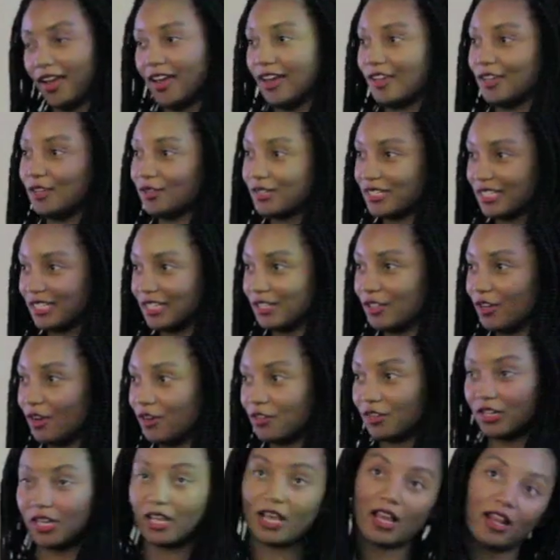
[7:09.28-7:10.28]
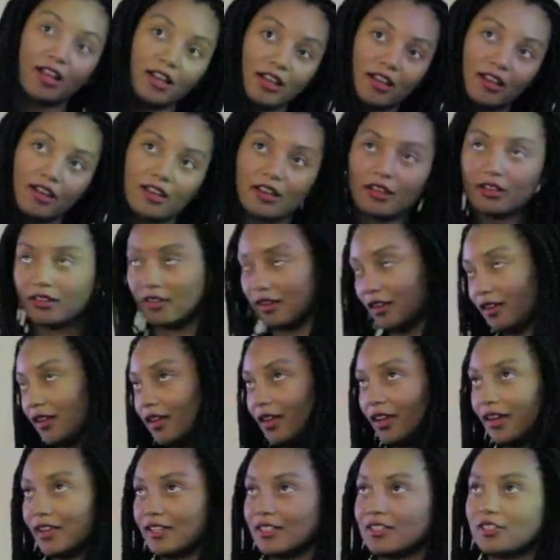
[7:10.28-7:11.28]
You see, you know, la la la
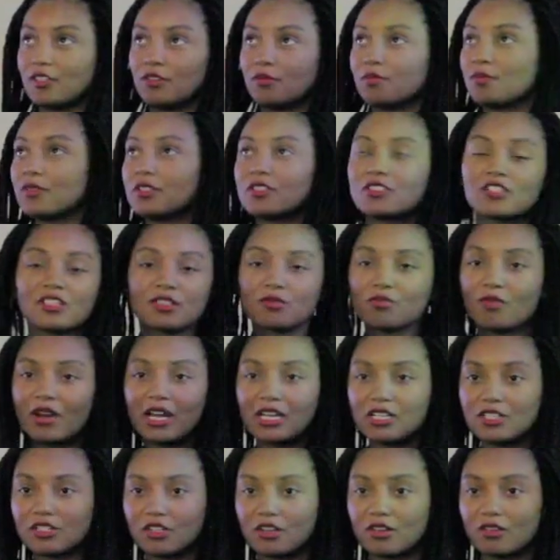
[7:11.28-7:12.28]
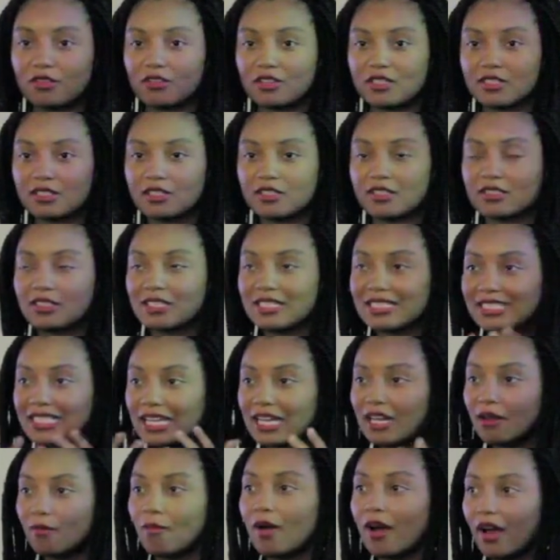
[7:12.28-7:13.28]
la. It's just radio. This is
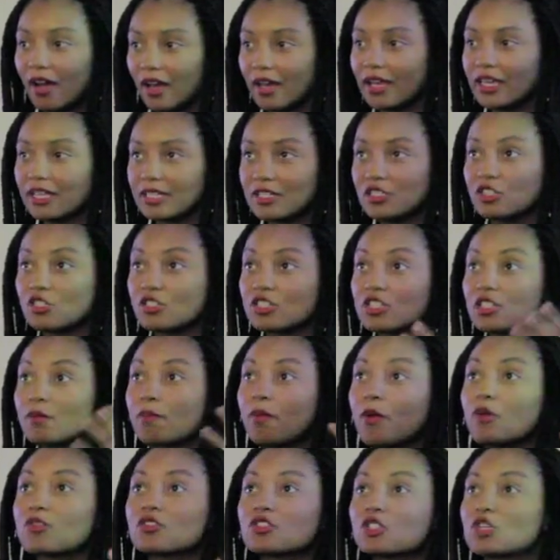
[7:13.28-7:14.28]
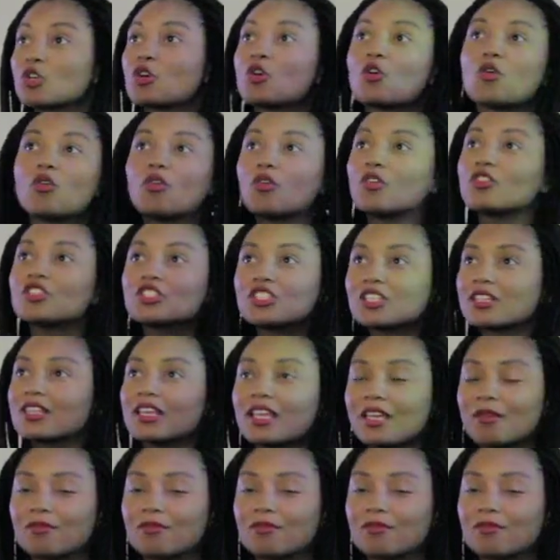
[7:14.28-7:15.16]
cinema. You're supposed to gorge in the